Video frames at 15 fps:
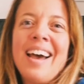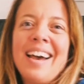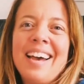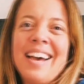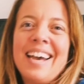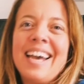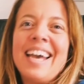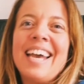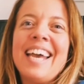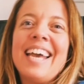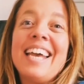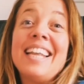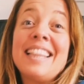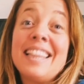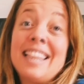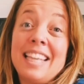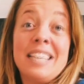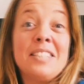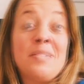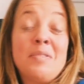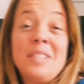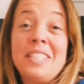Uh, in
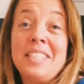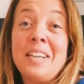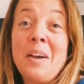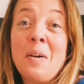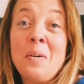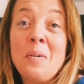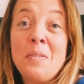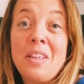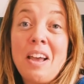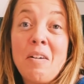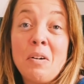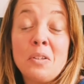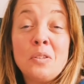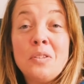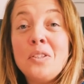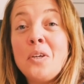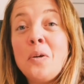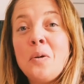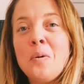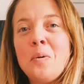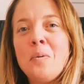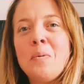this video, there are
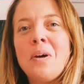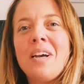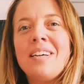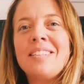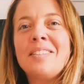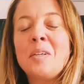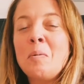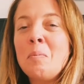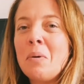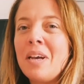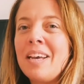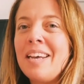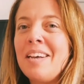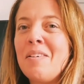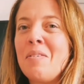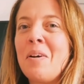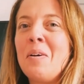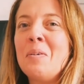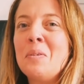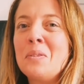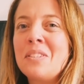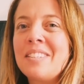two
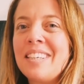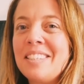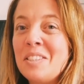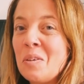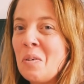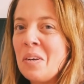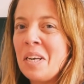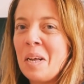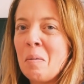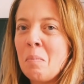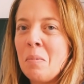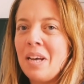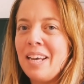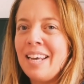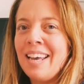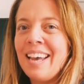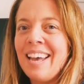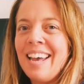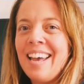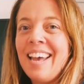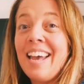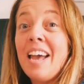superheroes joining me.
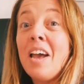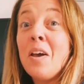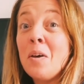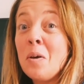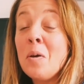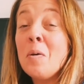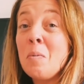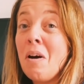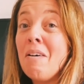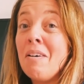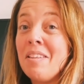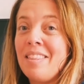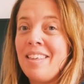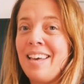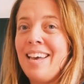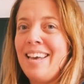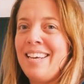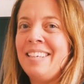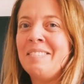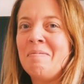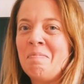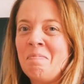Who are
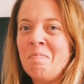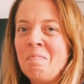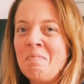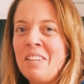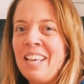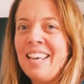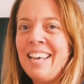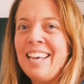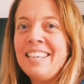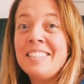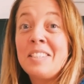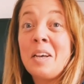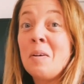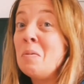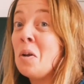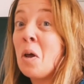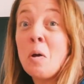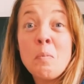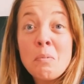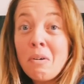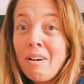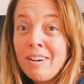they? So
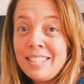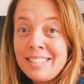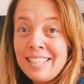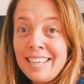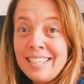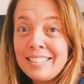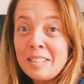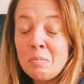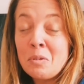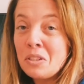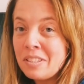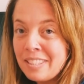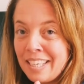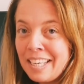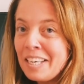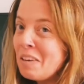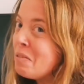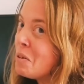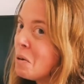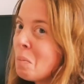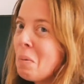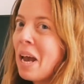no prizes, I'm just seeing
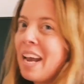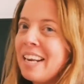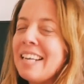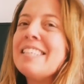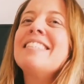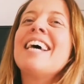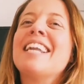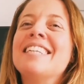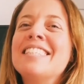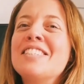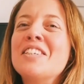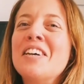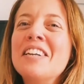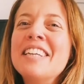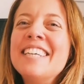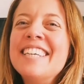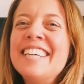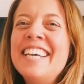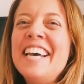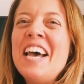if you're paying attention.